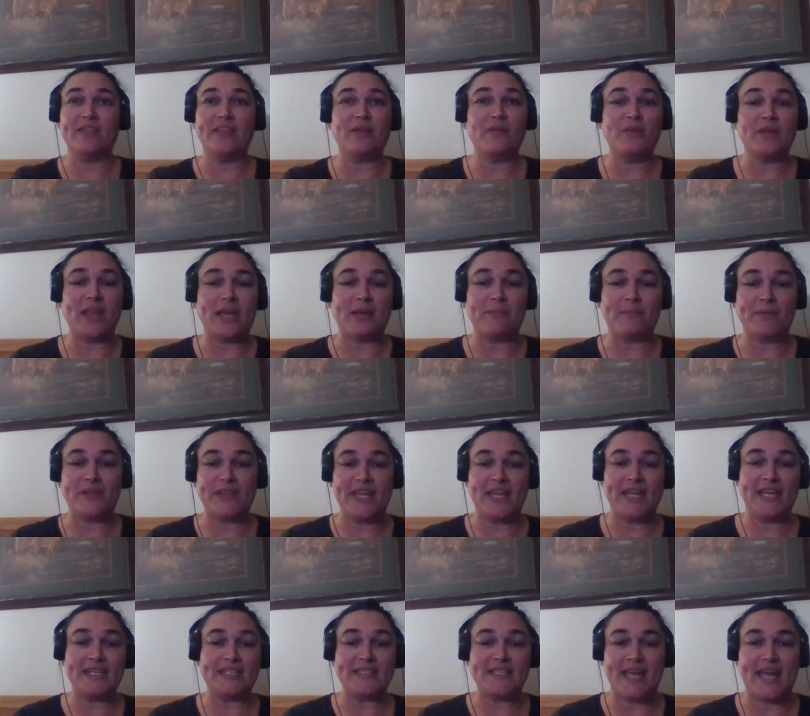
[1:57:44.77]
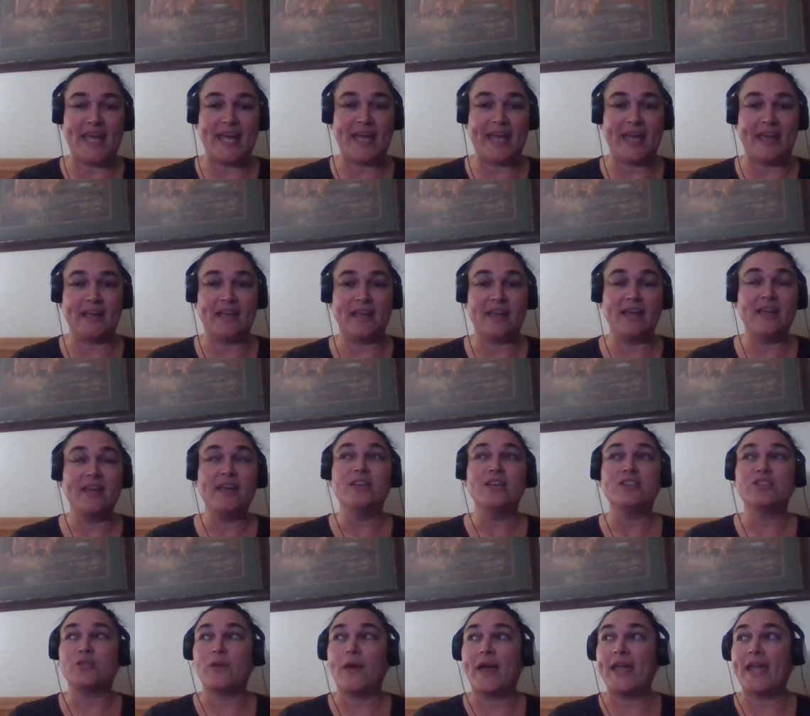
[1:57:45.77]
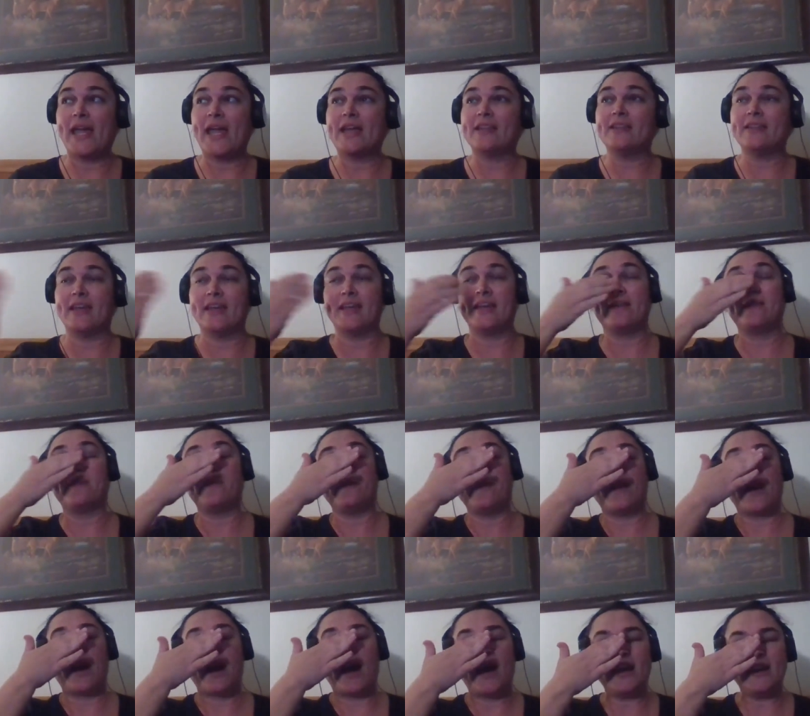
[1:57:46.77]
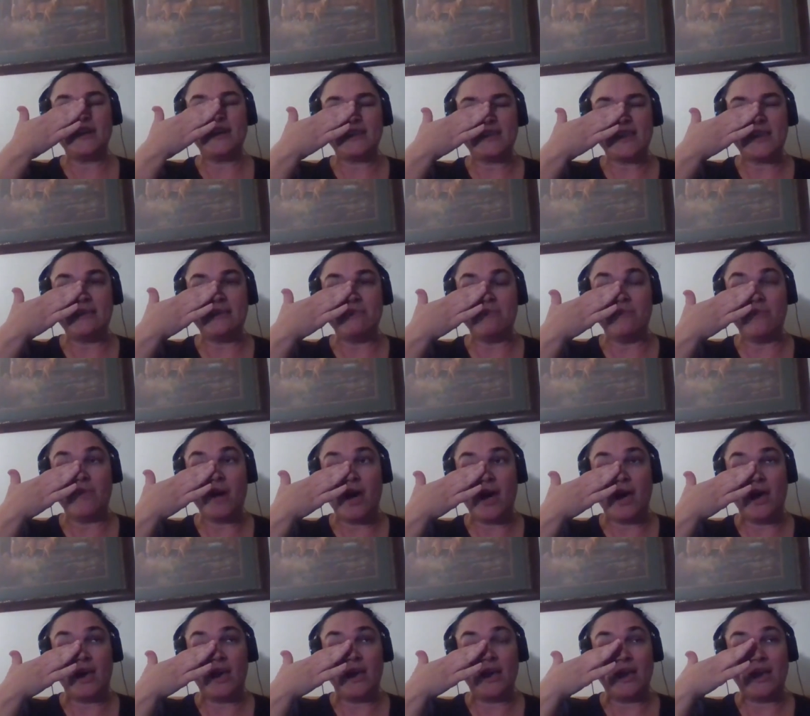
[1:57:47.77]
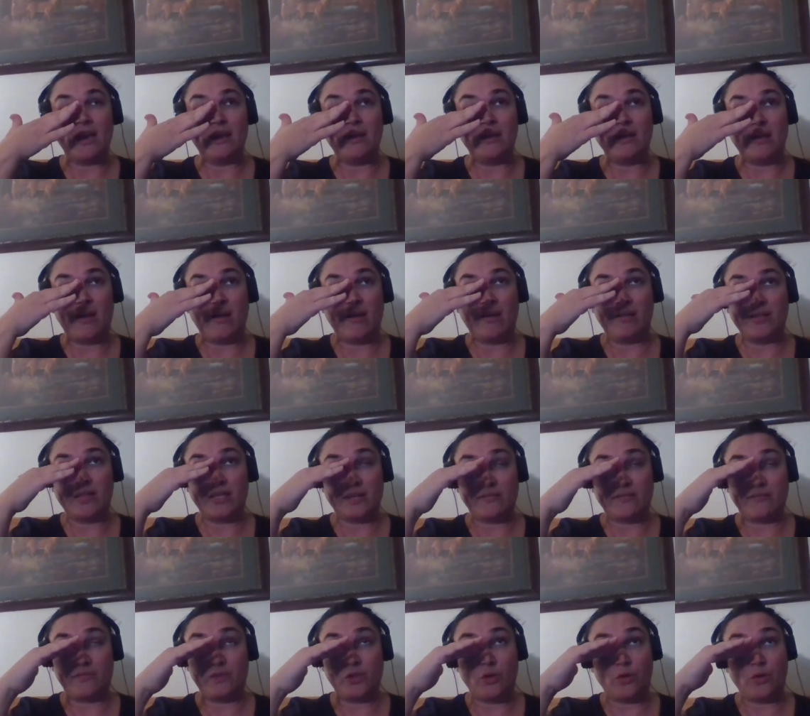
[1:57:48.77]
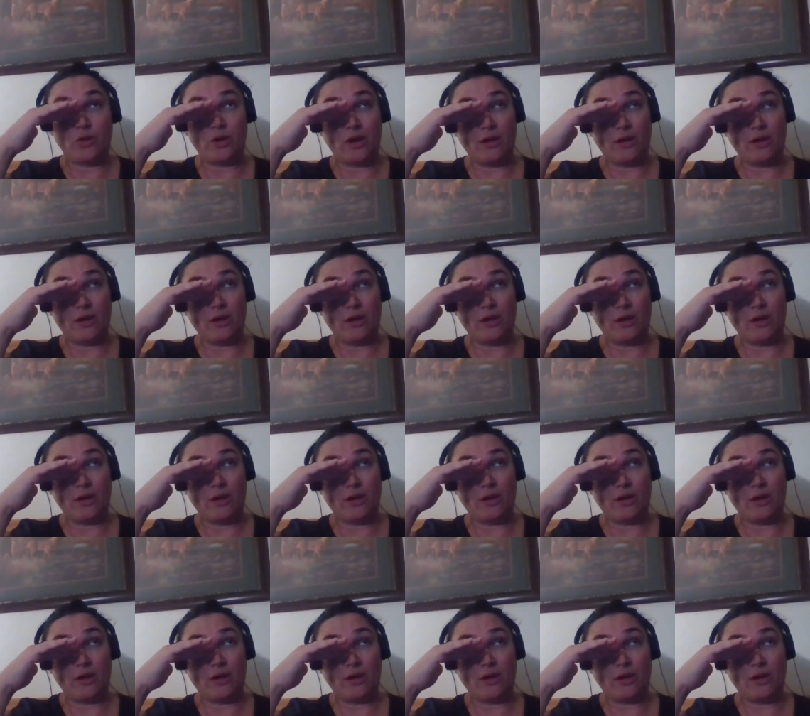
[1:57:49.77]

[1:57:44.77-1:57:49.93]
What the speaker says: They were like playing tag. So I had like icy mud and on the floor.